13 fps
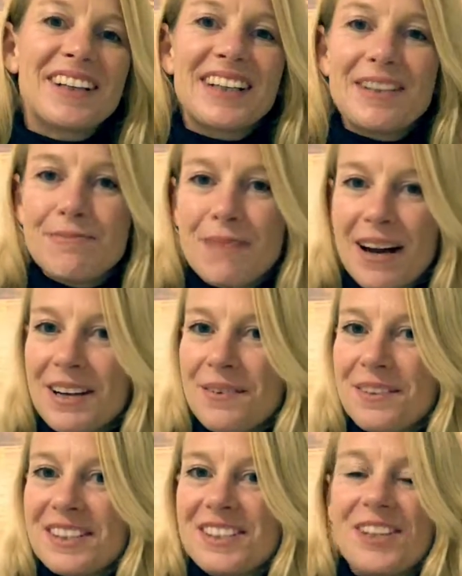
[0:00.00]
if money
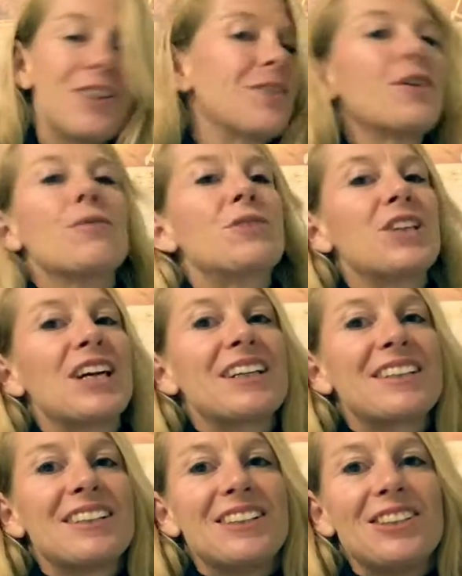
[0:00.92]
was no
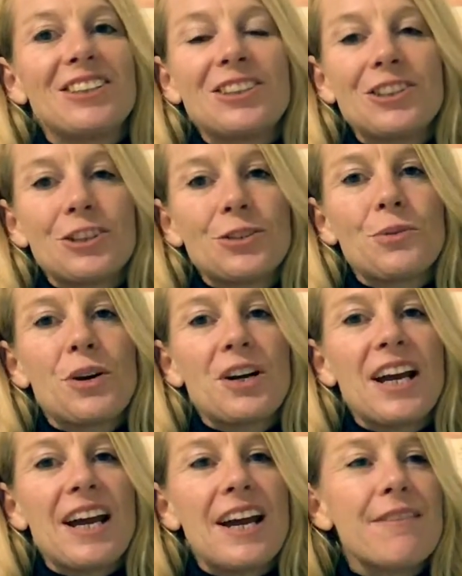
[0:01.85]
object and you could do
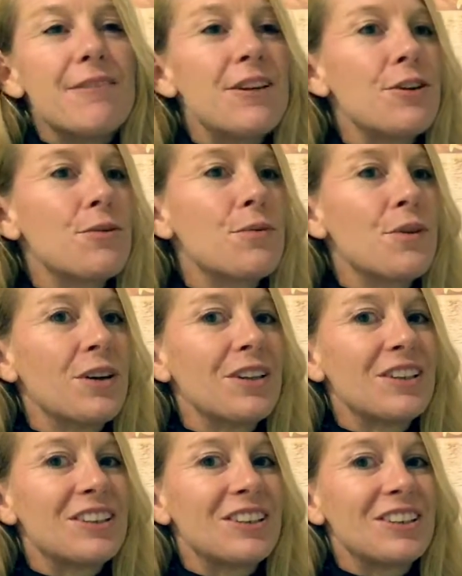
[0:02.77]
whatever you
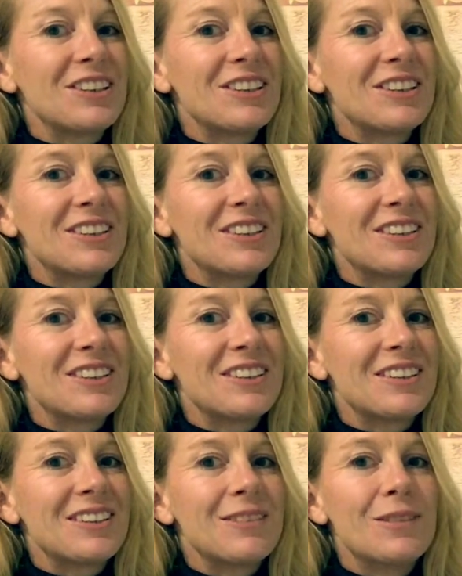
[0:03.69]
want,
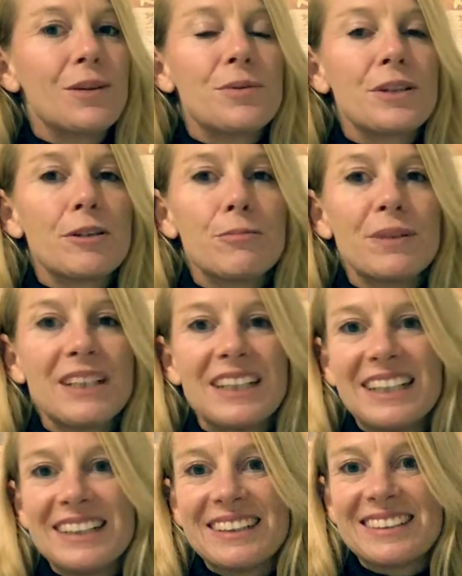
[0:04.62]
what would it
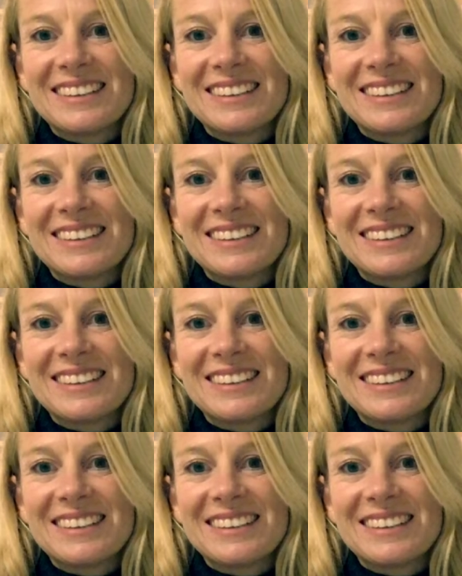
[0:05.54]
be?